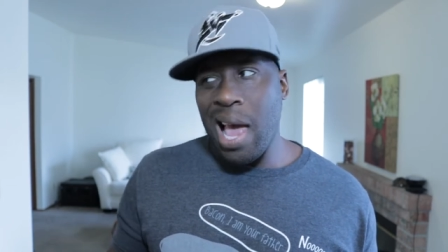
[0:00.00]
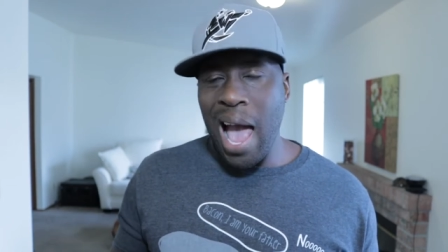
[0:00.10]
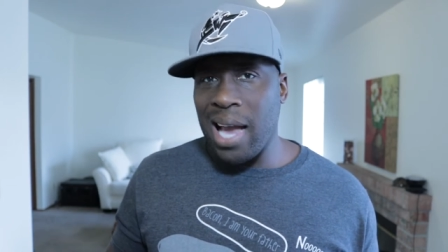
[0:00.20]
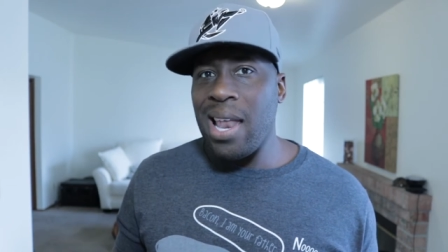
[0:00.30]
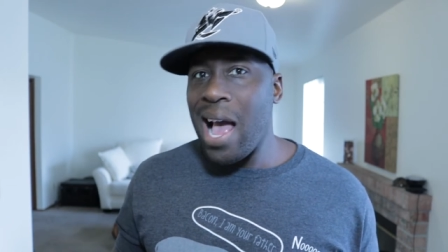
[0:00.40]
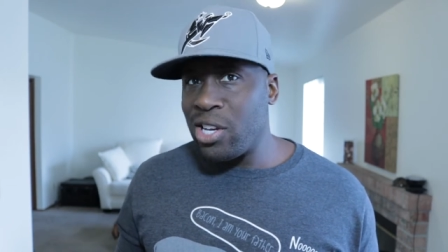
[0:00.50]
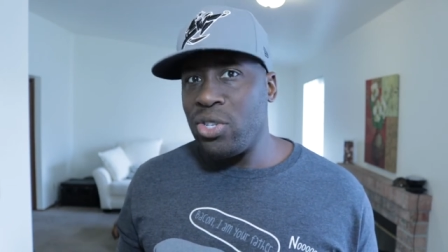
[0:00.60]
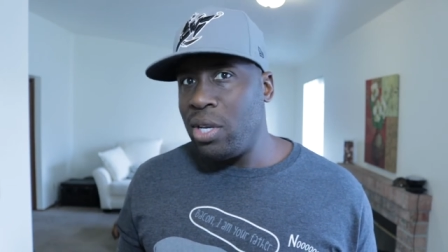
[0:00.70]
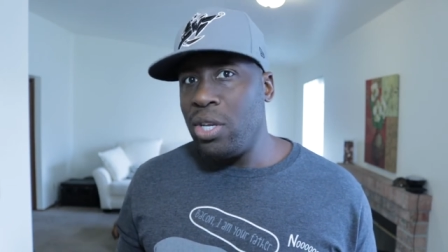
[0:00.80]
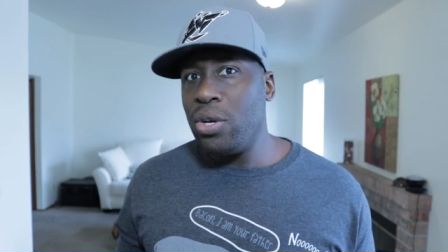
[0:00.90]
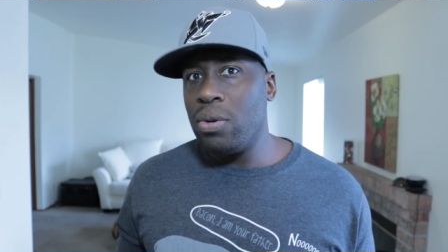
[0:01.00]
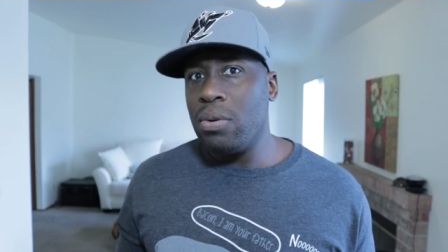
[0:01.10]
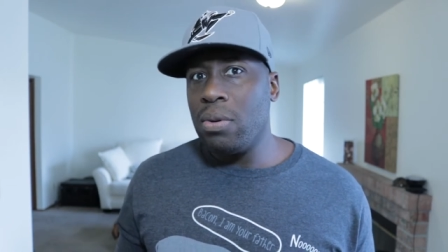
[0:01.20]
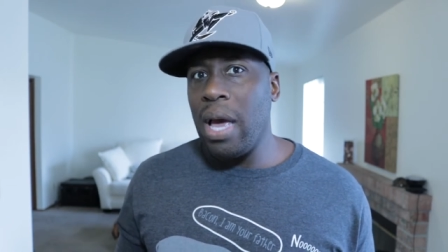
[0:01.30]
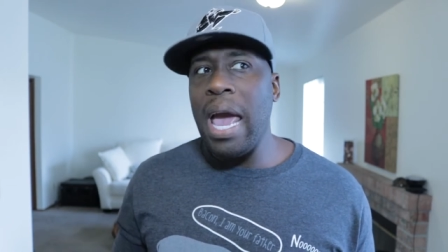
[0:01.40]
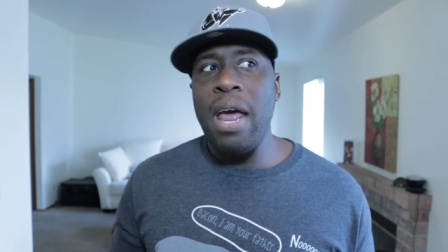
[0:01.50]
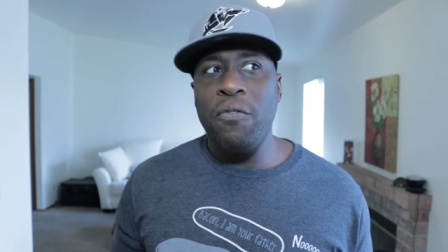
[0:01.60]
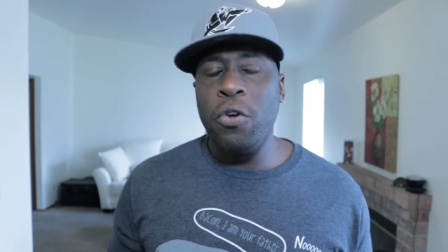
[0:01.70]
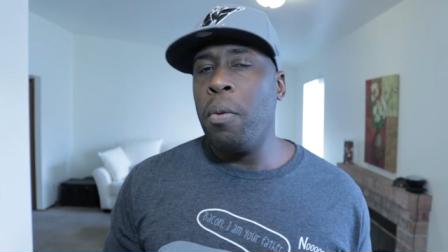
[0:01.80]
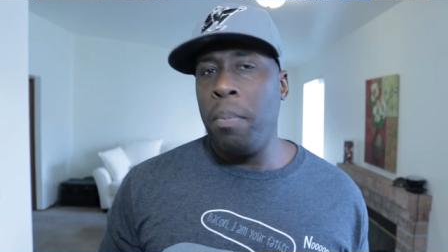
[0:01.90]
I can actually do. And
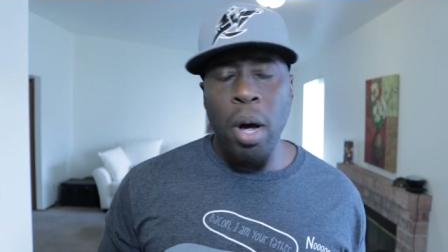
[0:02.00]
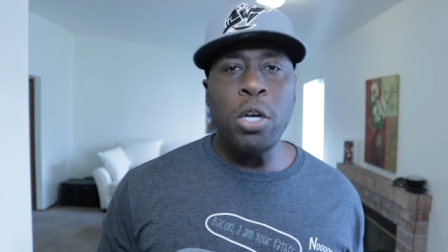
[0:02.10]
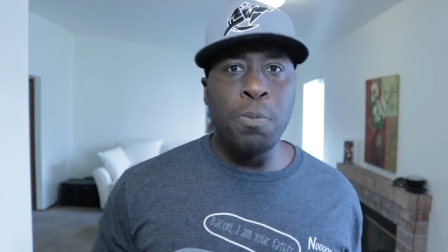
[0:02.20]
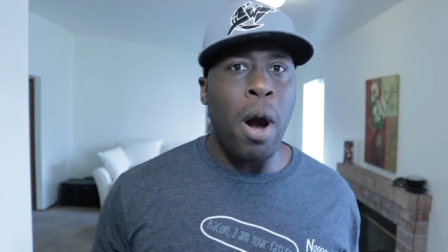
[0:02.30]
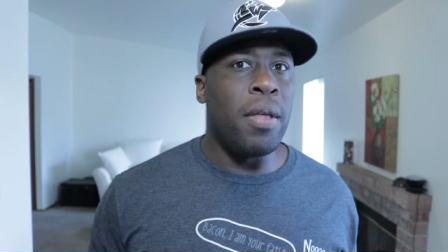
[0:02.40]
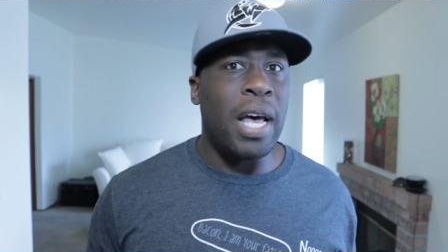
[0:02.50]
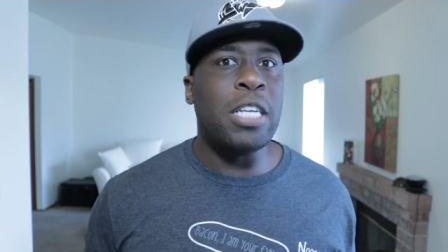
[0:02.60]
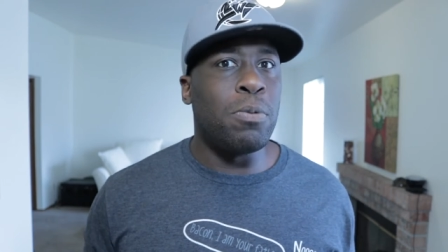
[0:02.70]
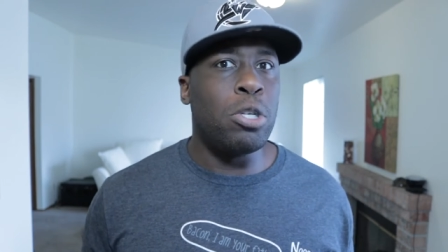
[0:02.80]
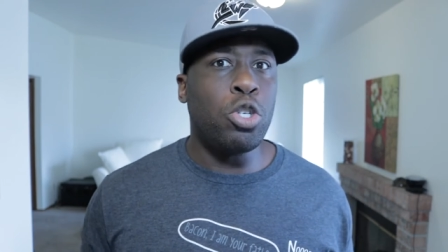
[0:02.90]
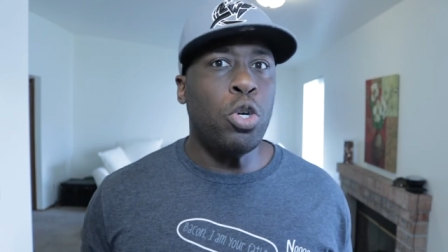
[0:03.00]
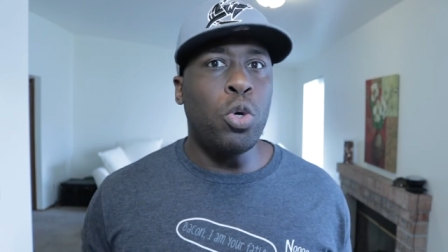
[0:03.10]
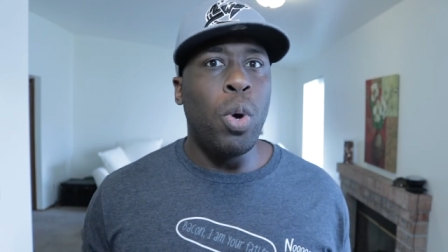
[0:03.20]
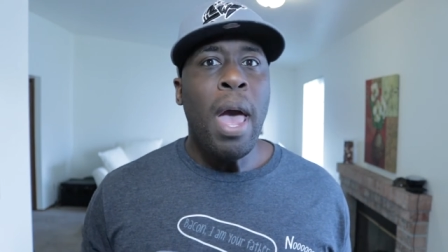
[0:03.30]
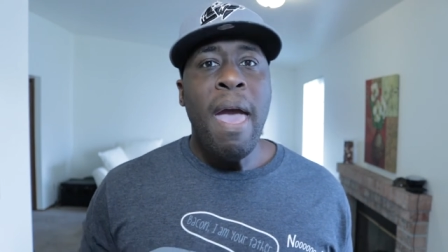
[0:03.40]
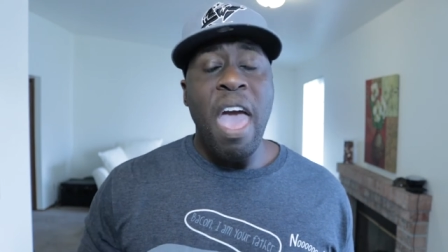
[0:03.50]
for the most part, that's been true.